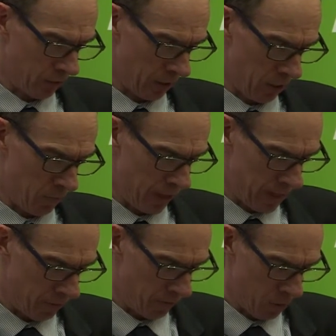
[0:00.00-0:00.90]
I completely
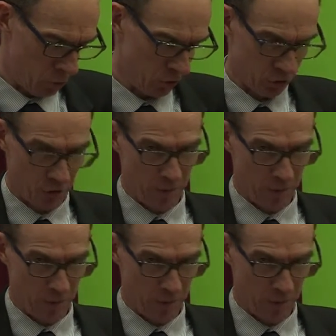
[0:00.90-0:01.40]
focus on the